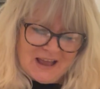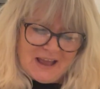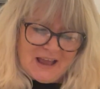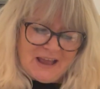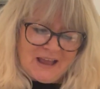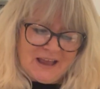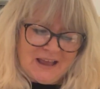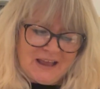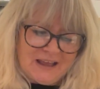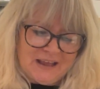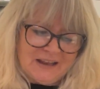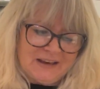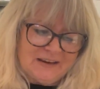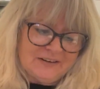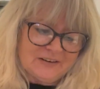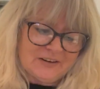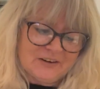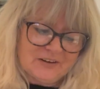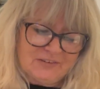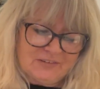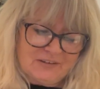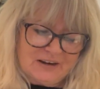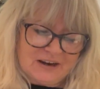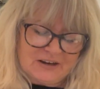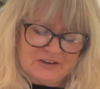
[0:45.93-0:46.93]
And a
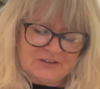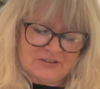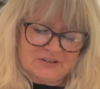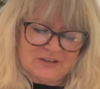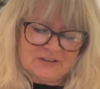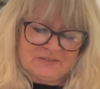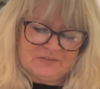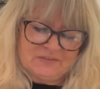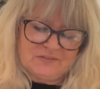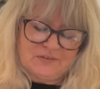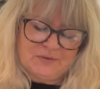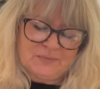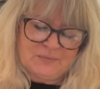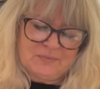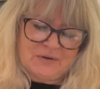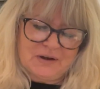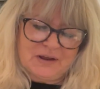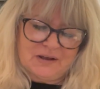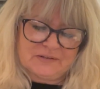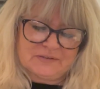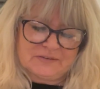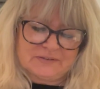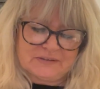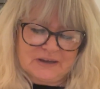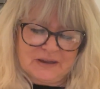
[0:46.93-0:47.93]
correction from
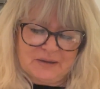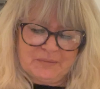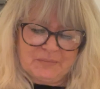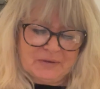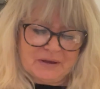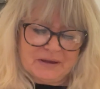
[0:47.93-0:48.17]
last time,